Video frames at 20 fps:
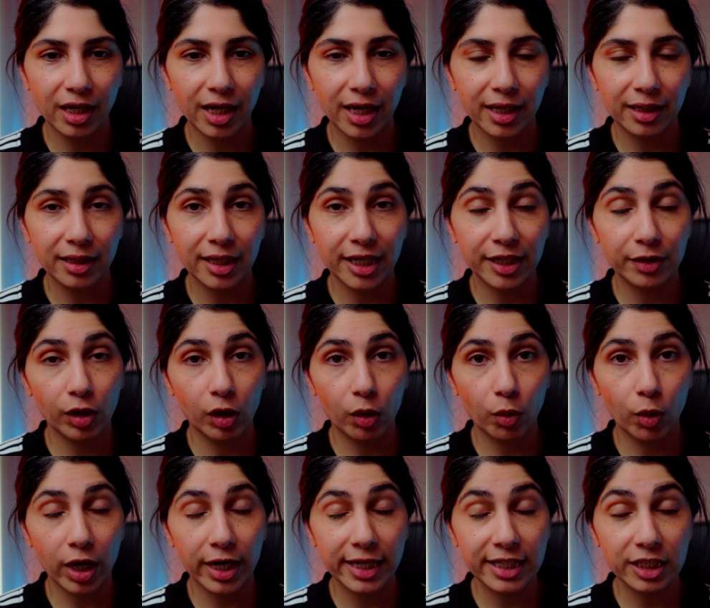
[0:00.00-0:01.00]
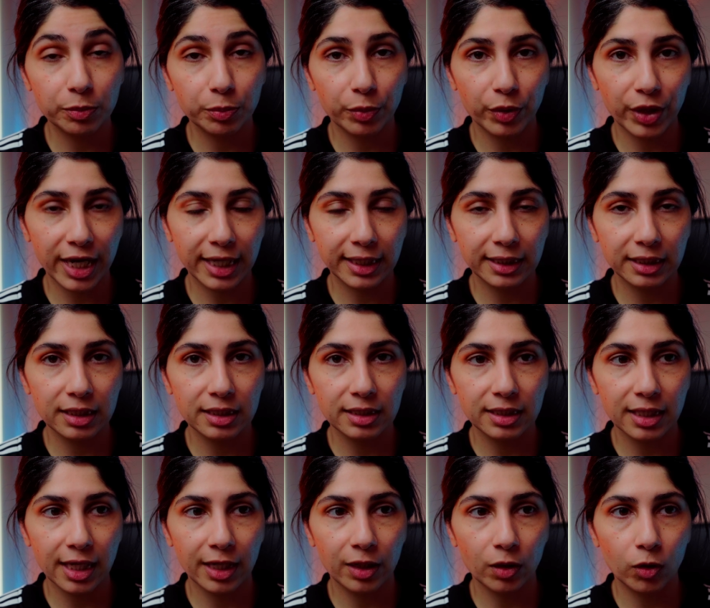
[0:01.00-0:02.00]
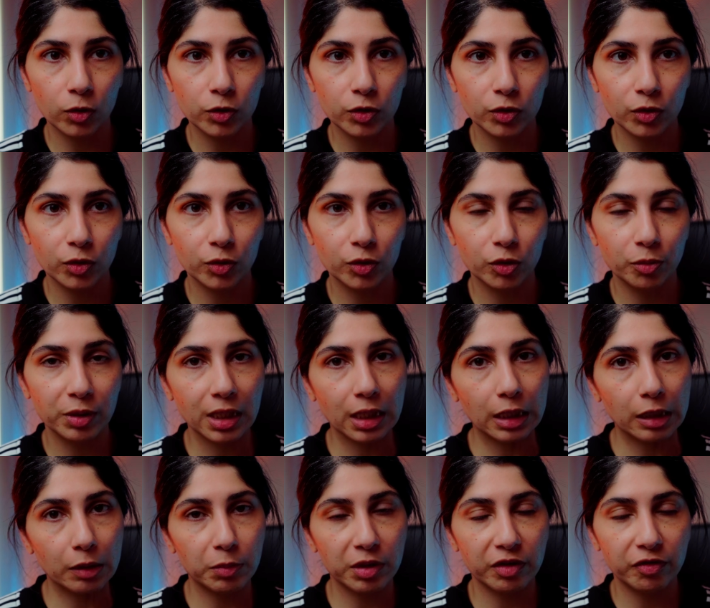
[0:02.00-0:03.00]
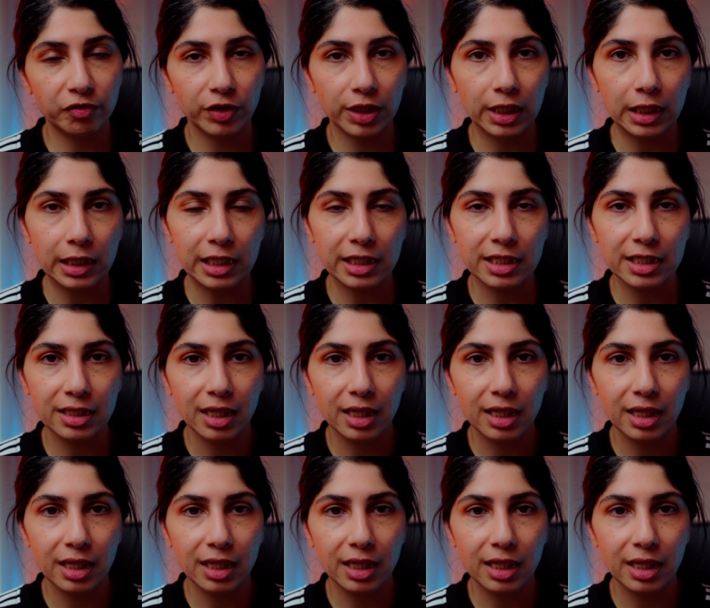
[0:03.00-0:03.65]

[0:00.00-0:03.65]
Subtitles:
and it requires practice and also to be a little bit fearless.